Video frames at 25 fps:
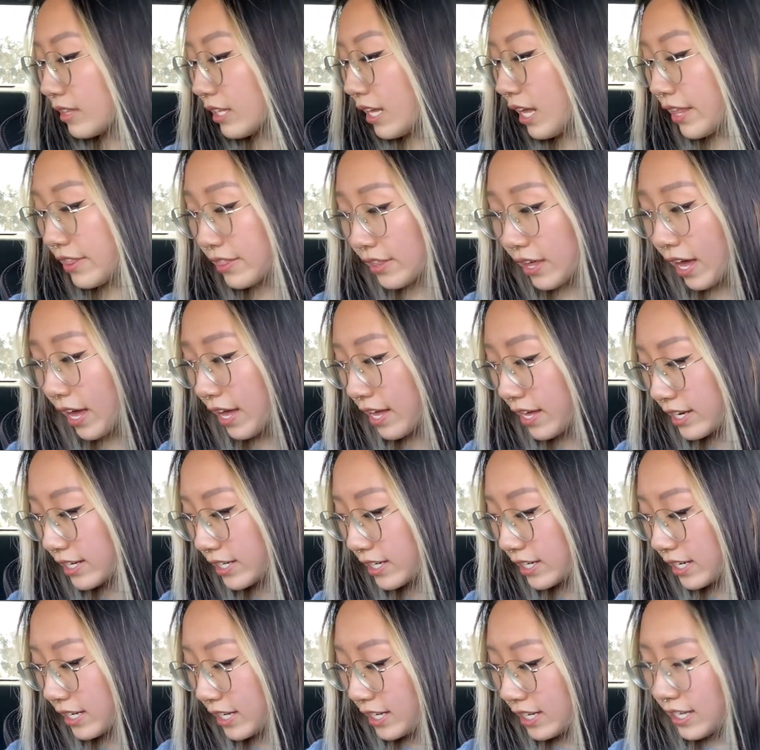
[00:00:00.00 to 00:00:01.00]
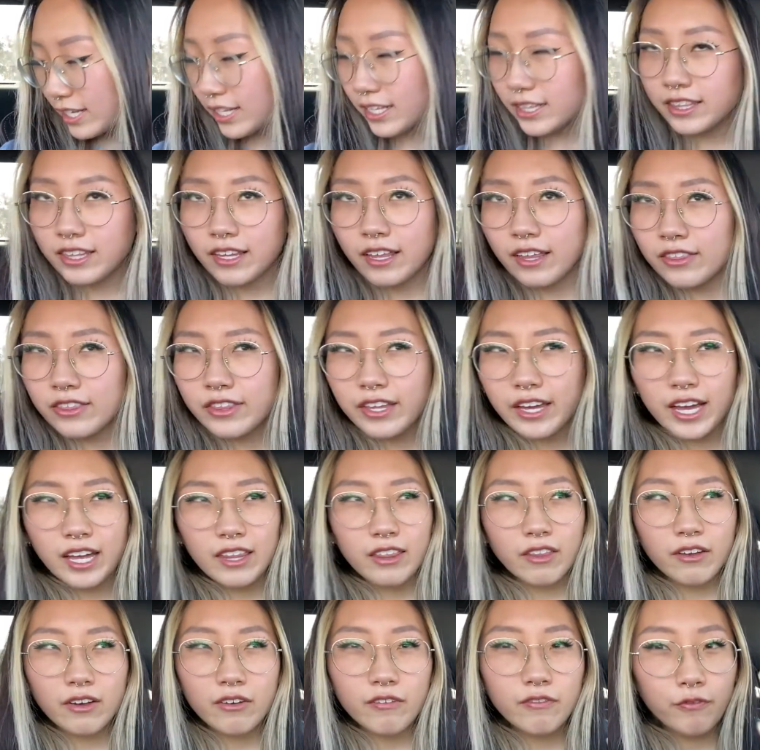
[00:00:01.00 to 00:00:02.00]
And then they had
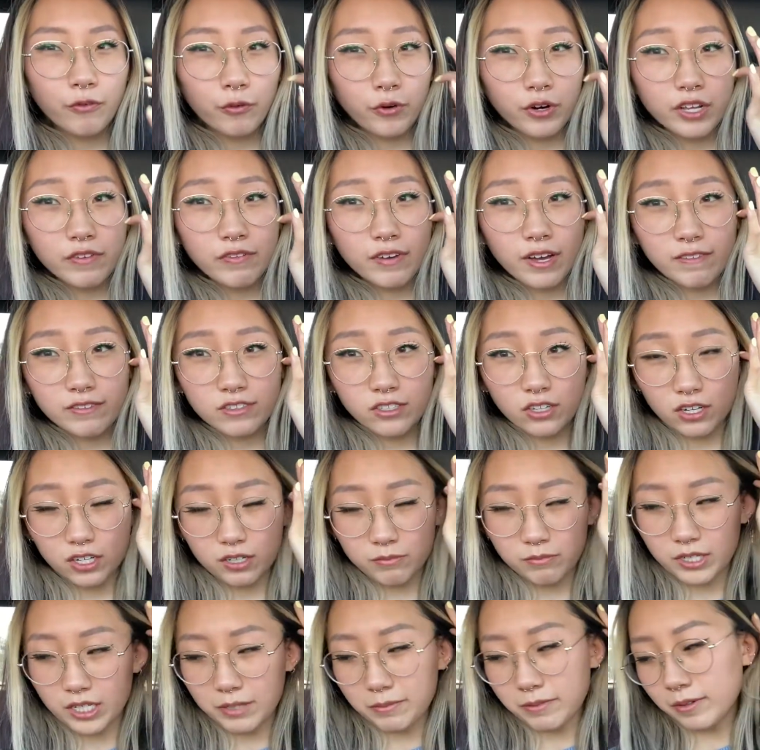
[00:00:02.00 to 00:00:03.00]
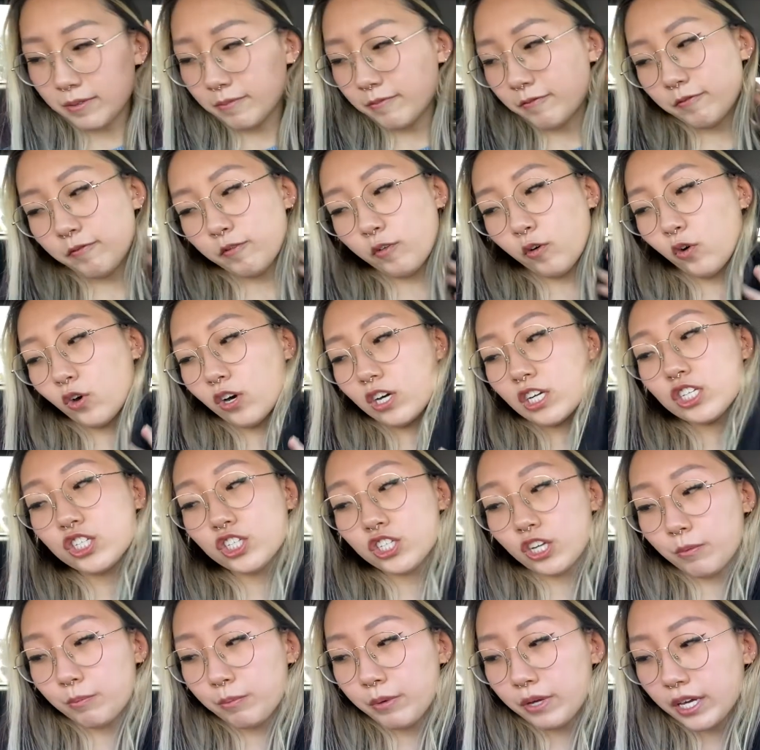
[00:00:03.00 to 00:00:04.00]
like a $45 minimum for
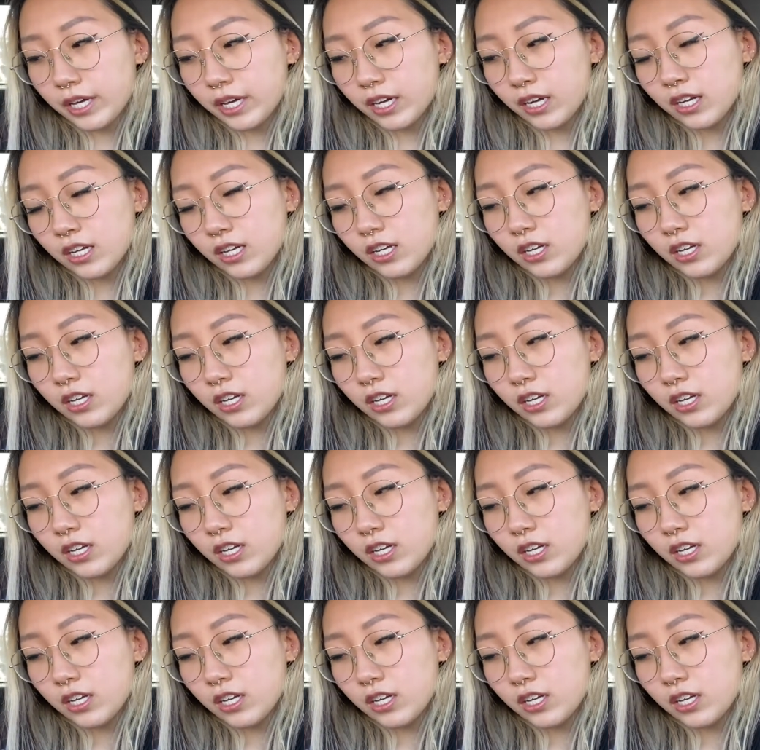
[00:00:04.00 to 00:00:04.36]
shipping